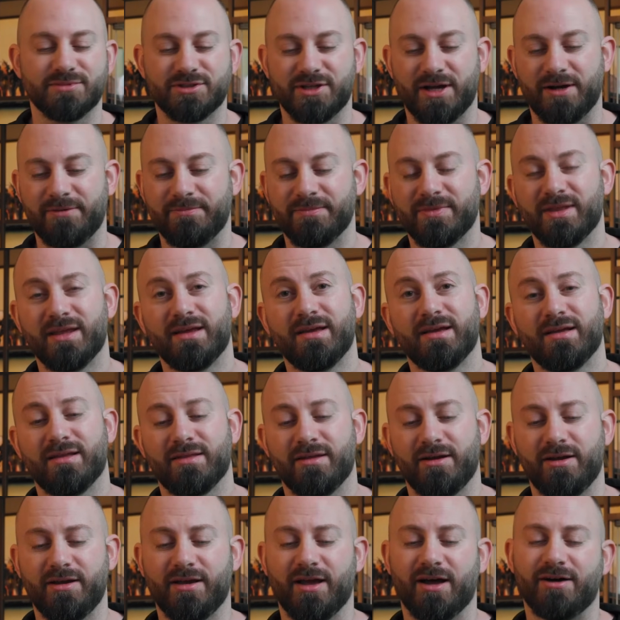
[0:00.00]
So
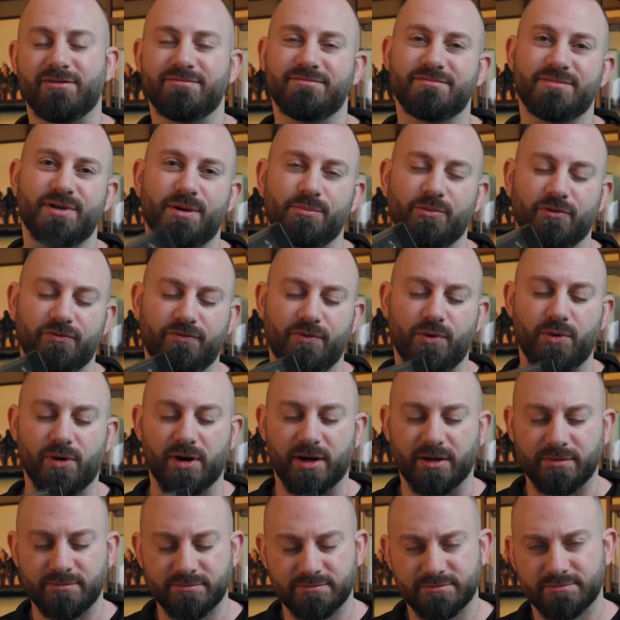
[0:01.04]
there you go, number
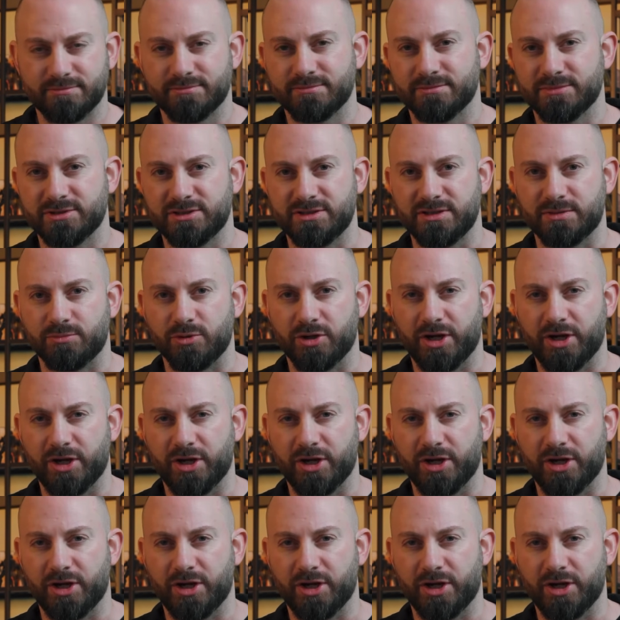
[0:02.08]
4, Steel